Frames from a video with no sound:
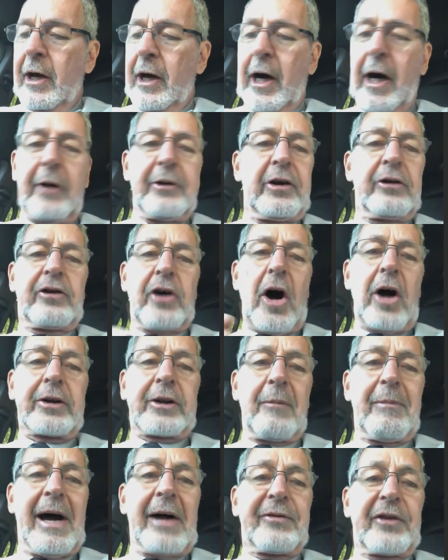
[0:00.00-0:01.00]
You
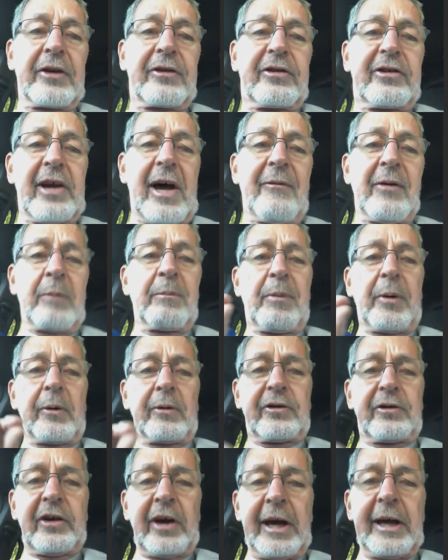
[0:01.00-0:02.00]
talked about the
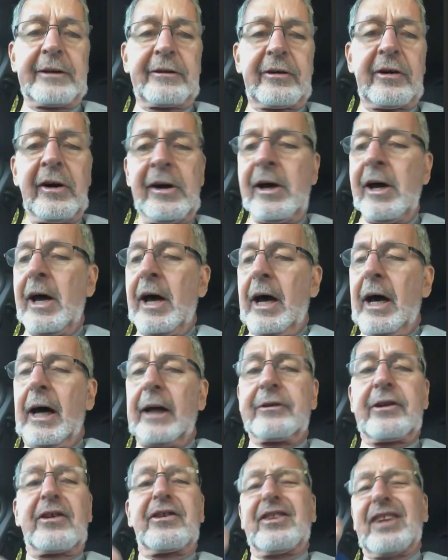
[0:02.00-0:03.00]
7%.
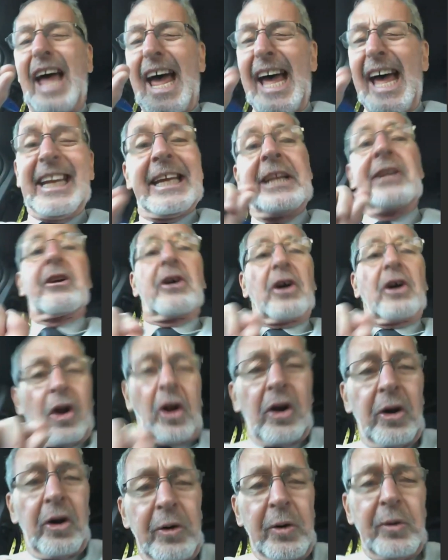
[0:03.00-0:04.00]
Does that
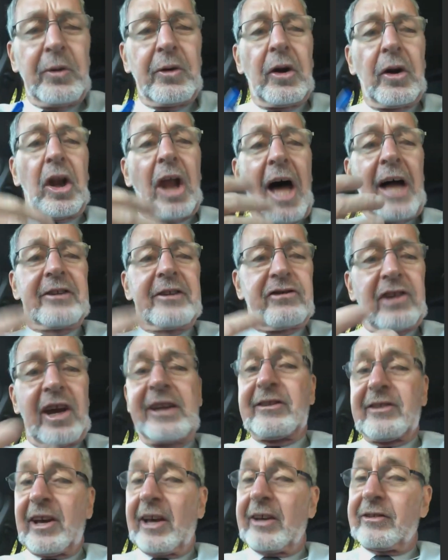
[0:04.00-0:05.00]
include Lot
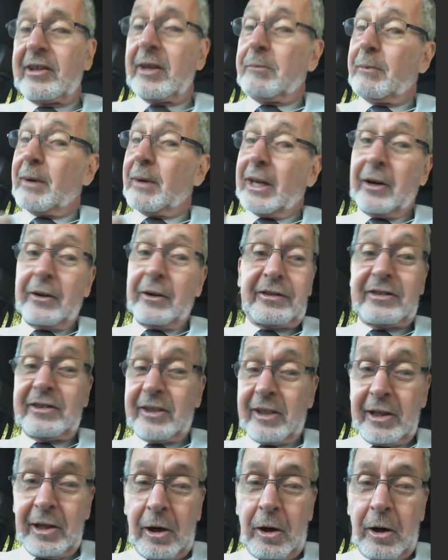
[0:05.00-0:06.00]
J testing? Because
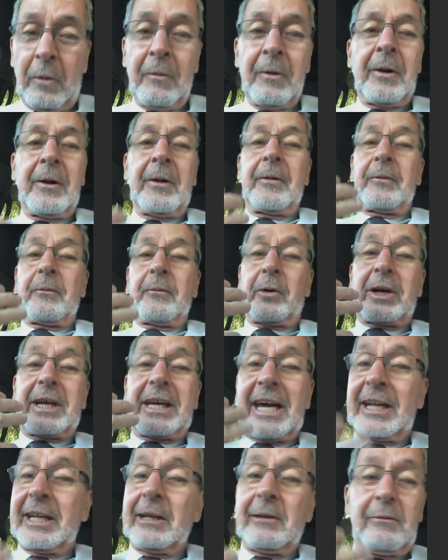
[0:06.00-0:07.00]
still, we're
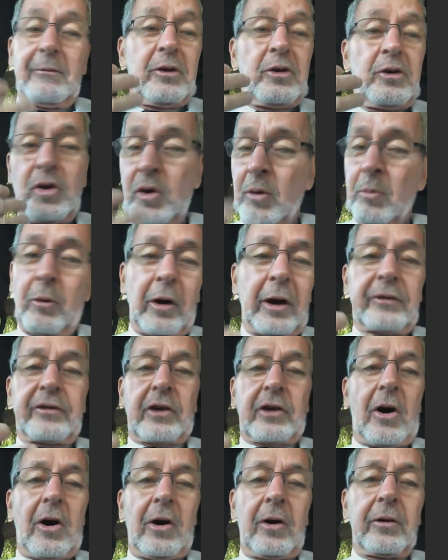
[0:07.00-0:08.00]
getting numerous
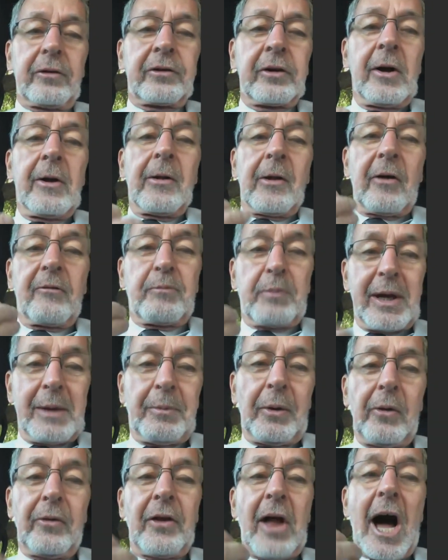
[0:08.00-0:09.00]
calls of
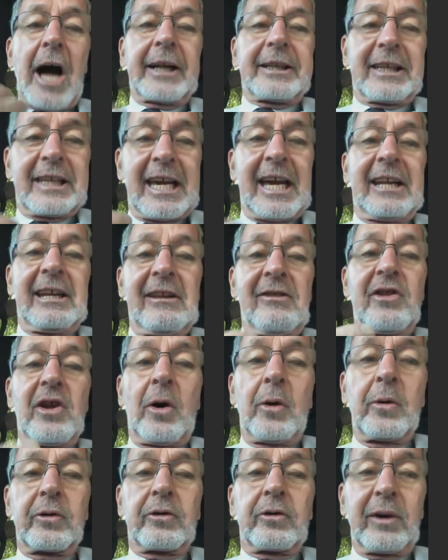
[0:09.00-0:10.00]
people not getting
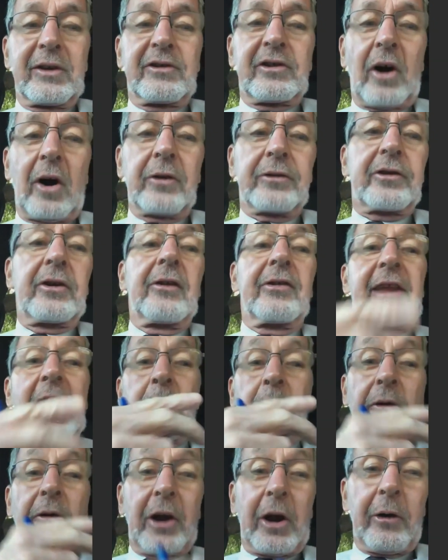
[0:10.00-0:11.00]
those results that
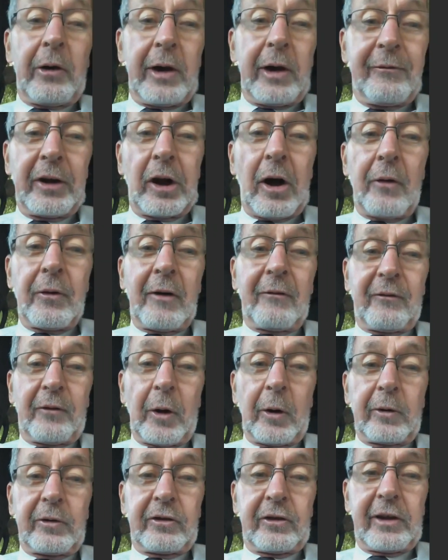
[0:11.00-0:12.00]
were there even on the
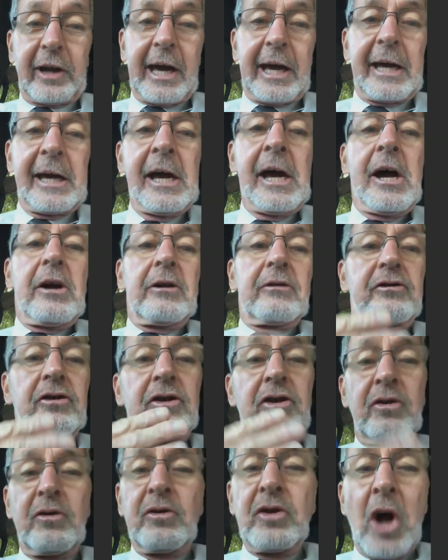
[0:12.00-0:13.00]
first day. Do
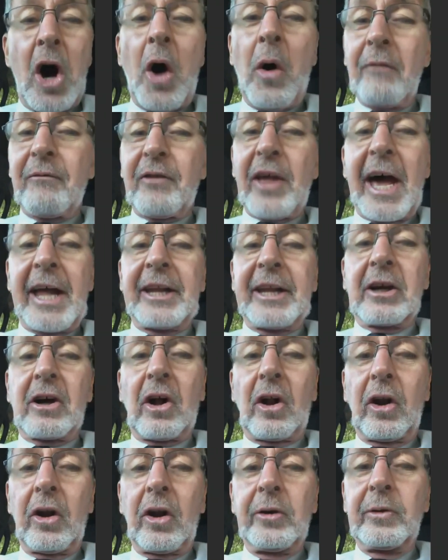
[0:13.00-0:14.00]
you know if that
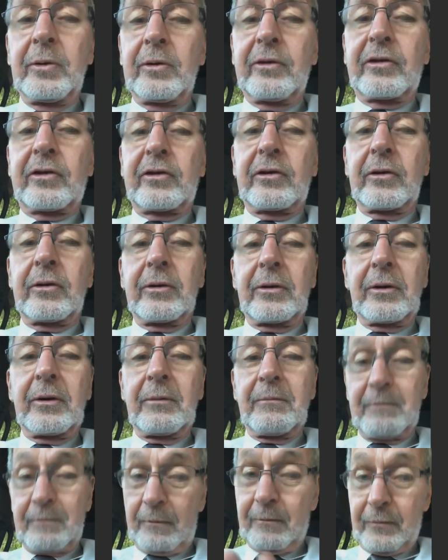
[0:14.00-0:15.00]
includes?
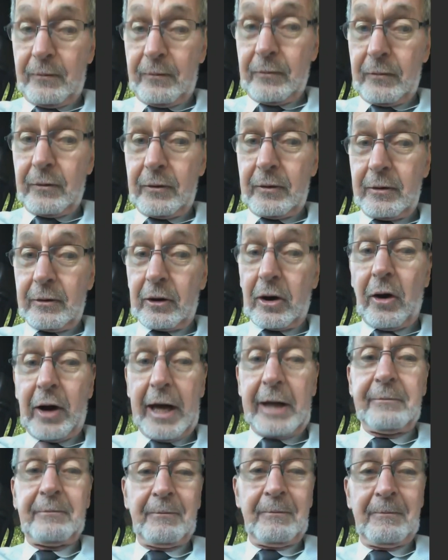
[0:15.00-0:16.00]
Go
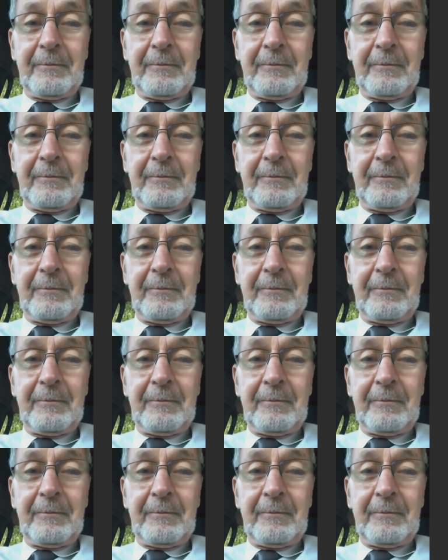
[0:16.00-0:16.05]
ahead.